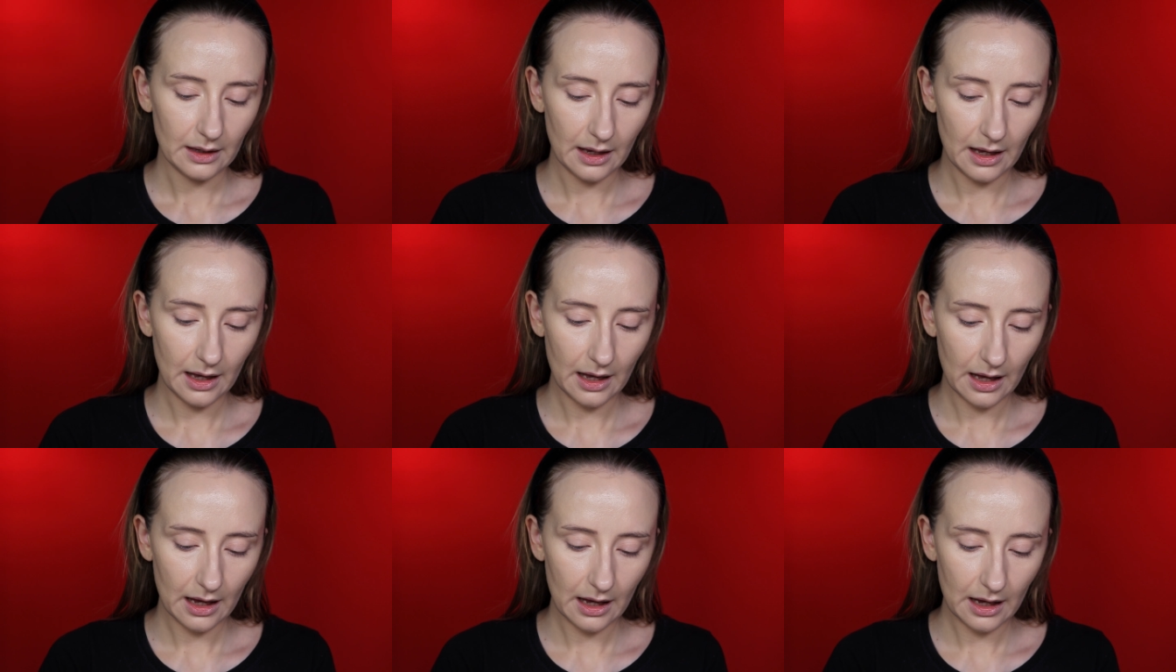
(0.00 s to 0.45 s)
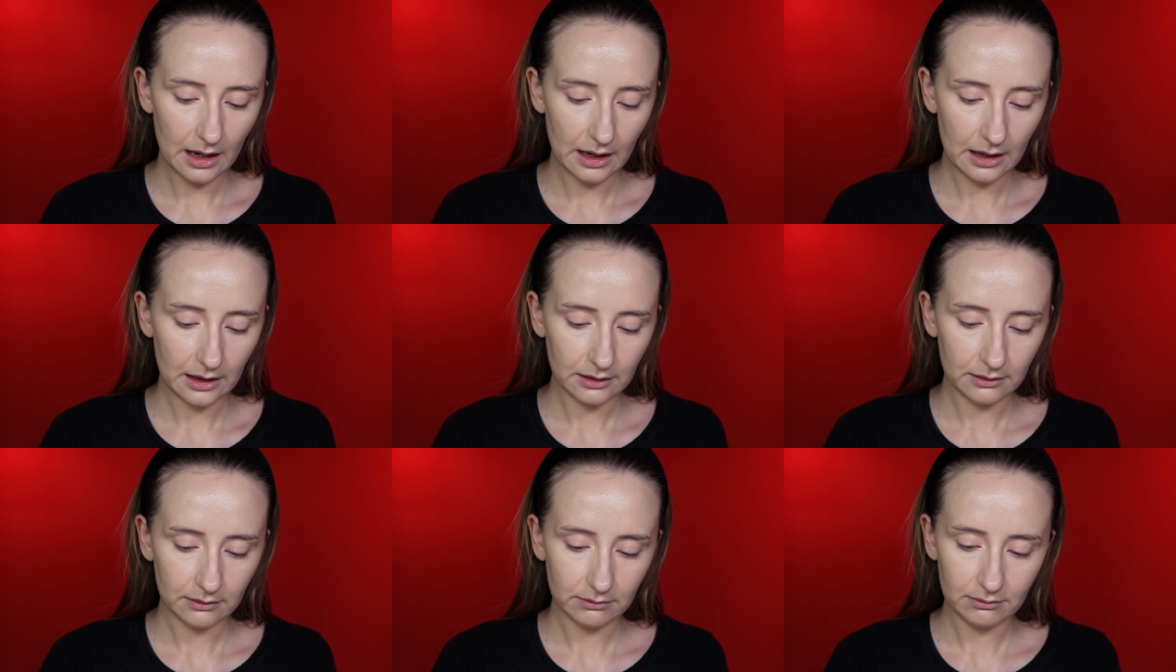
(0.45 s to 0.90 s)

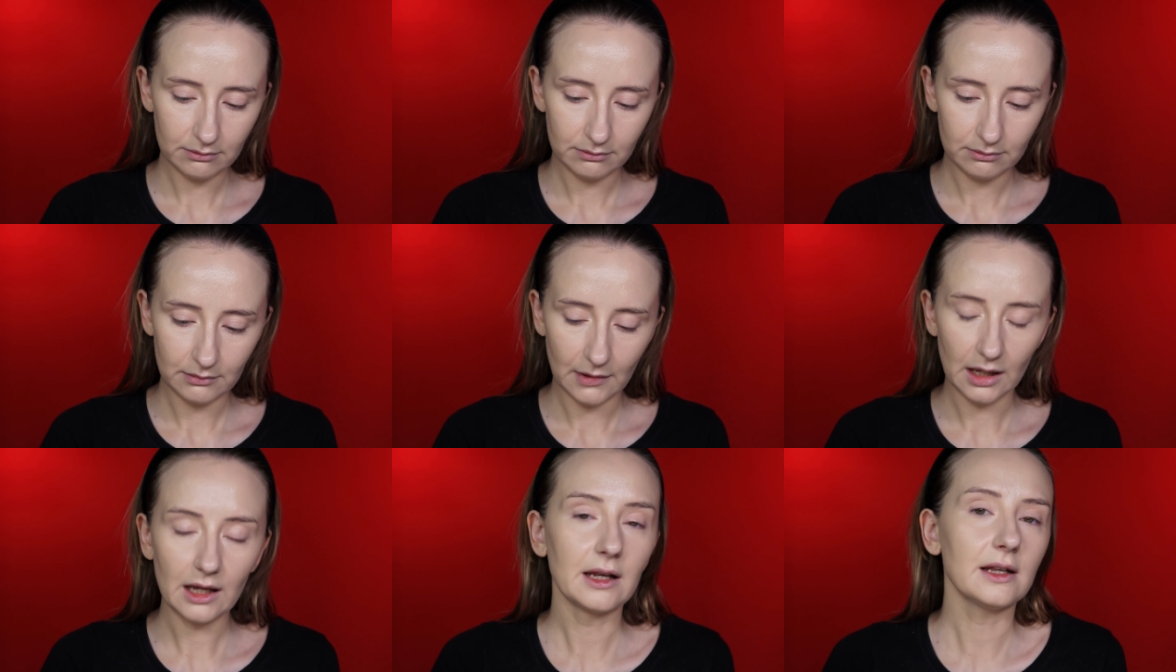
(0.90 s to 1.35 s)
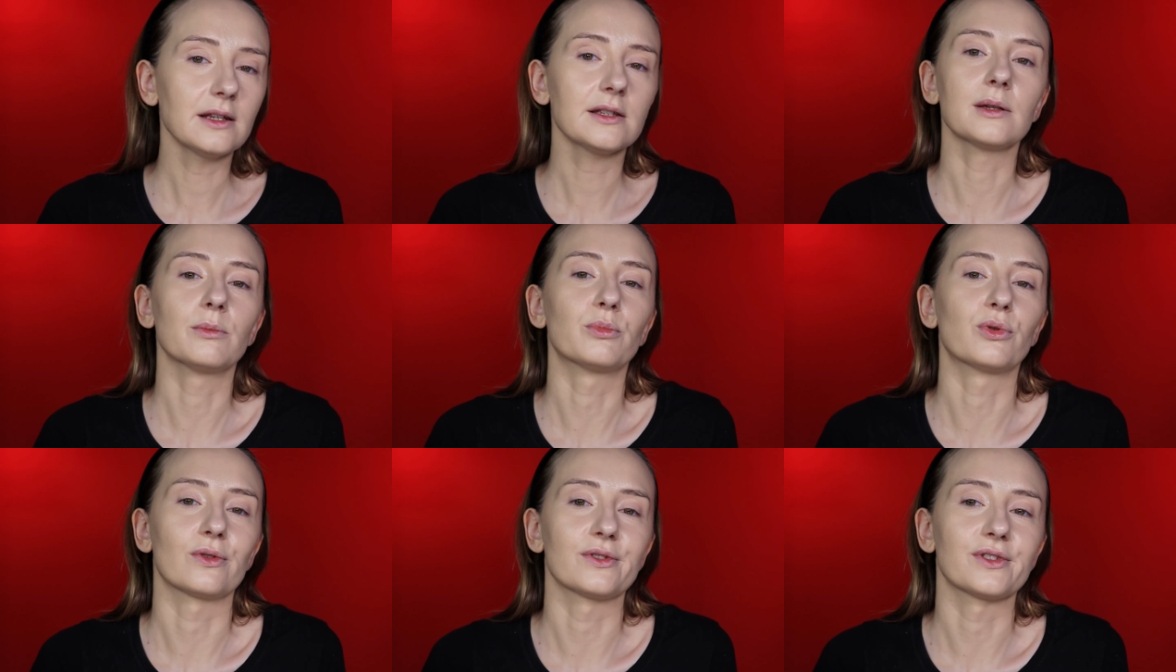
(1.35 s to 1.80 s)
and it
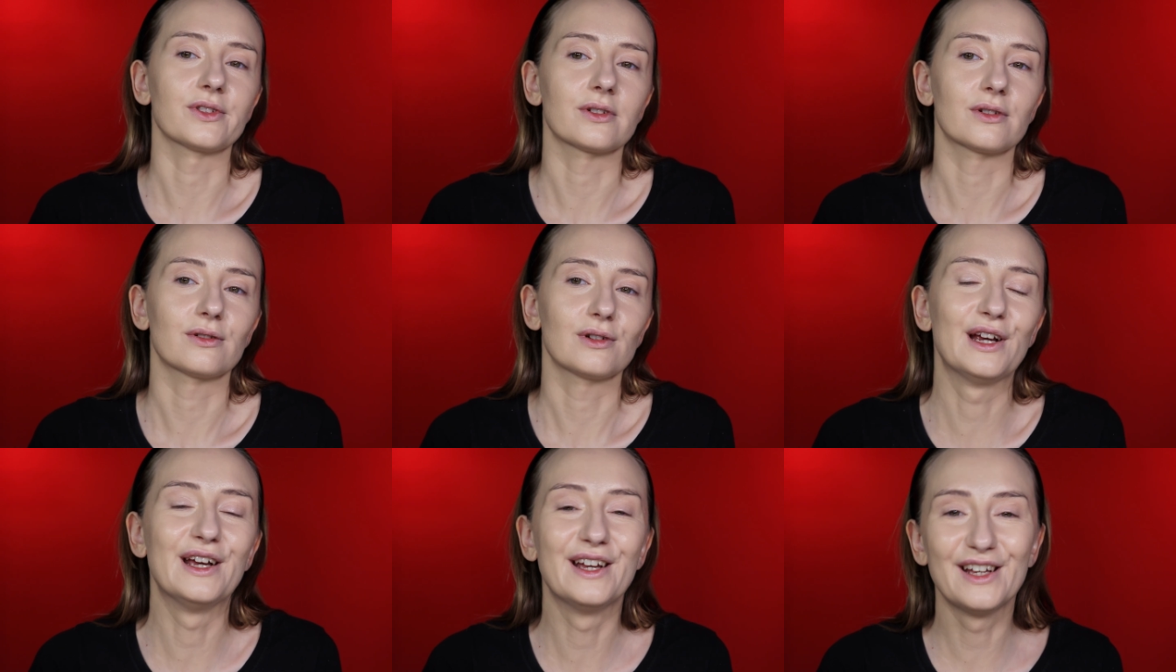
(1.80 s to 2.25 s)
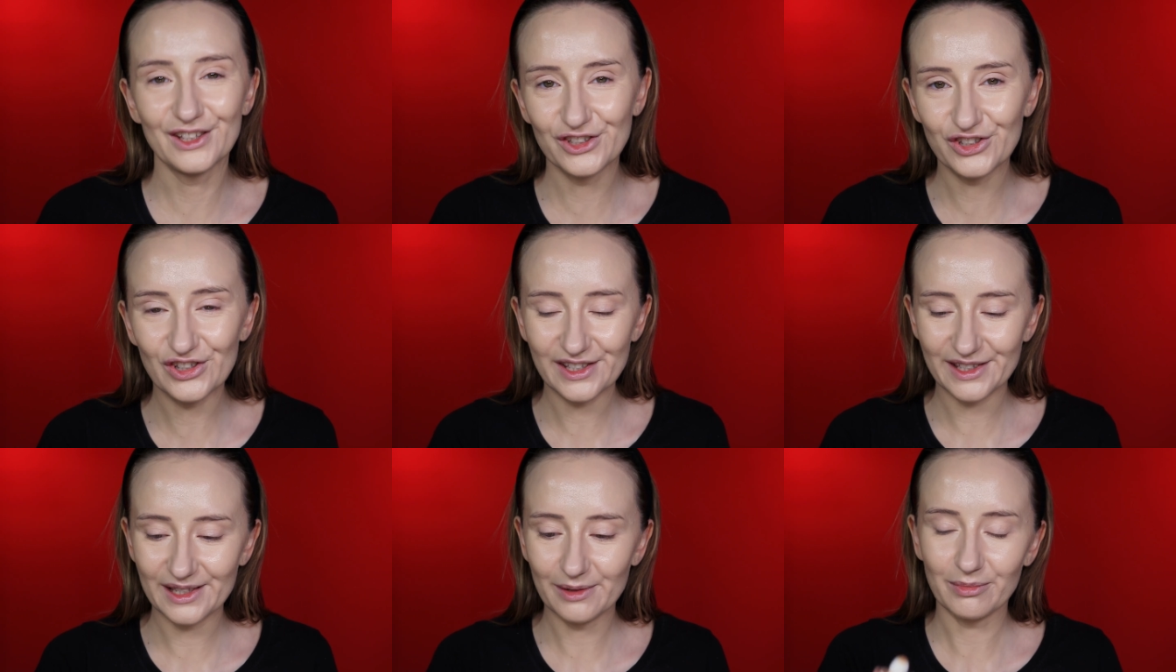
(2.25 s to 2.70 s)
is a bronzer.
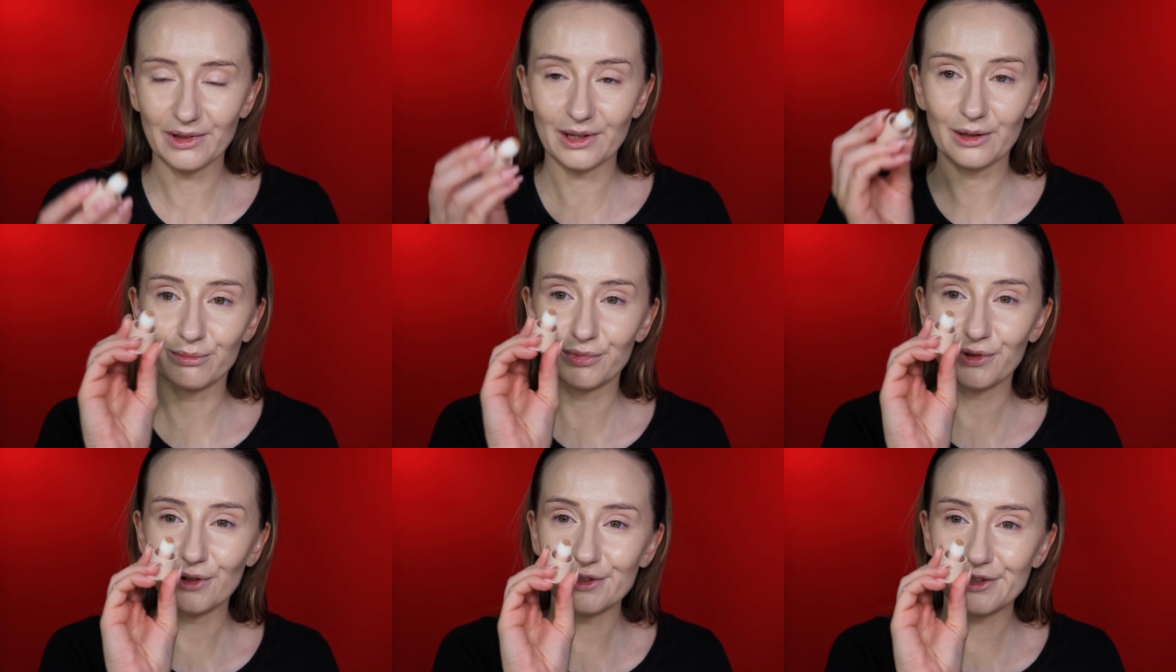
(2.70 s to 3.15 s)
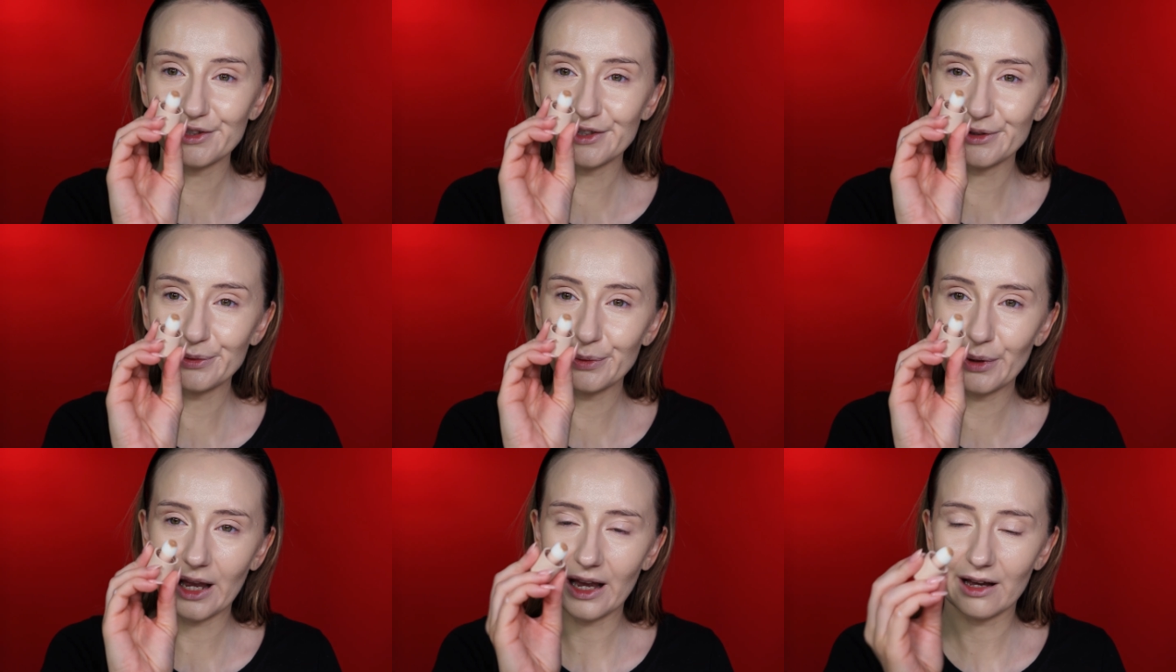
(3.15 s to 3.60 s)
It's just simply a
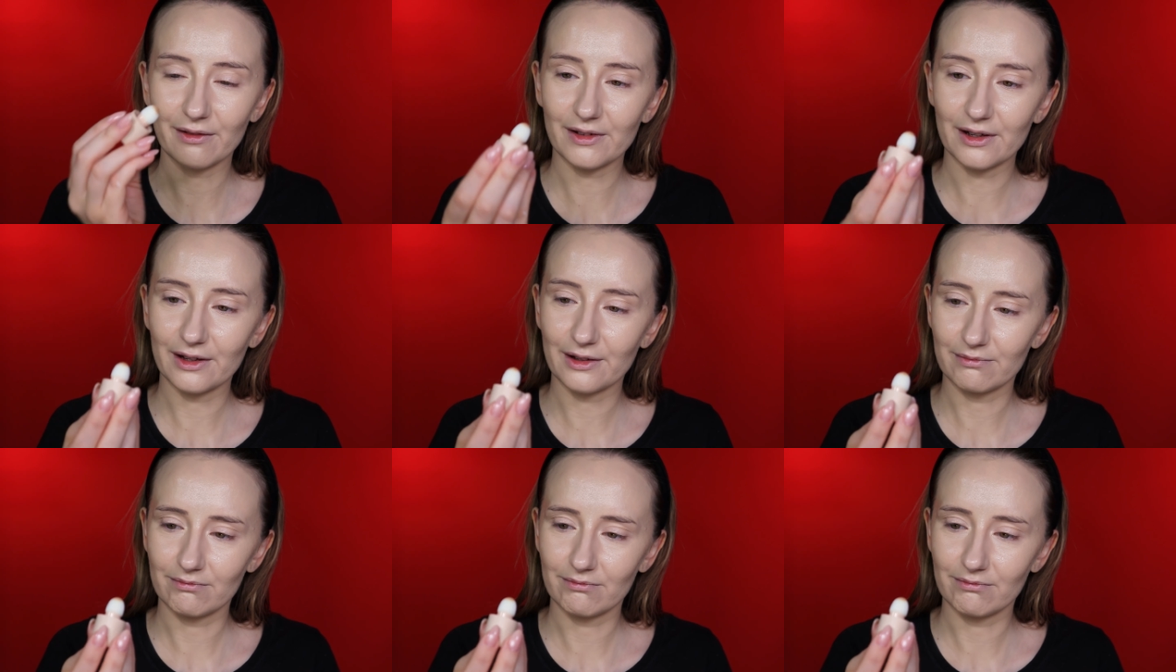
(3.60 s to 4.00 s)
bronzer. We have